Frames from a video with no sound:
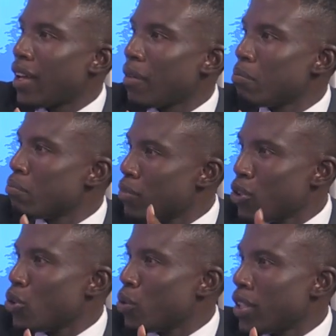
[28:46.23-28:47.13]
you
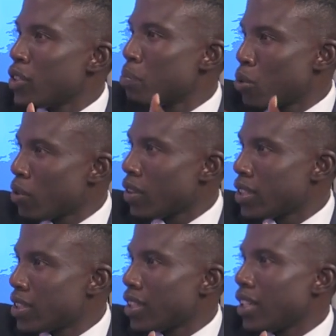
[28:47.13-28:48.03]
know, there's progress
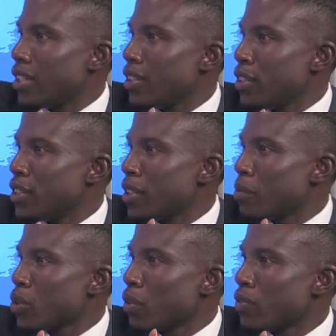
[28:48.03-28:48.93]
in terms
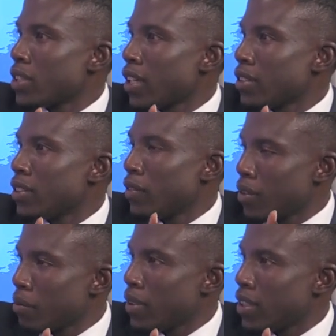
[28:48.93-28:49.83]
of child
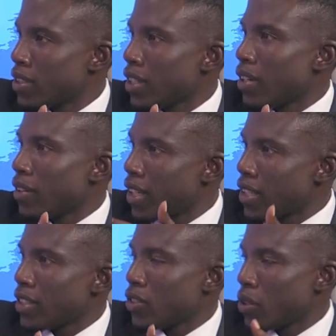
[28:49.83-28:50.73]
development regards
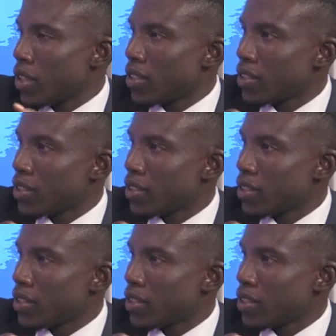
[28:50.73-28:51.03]
education?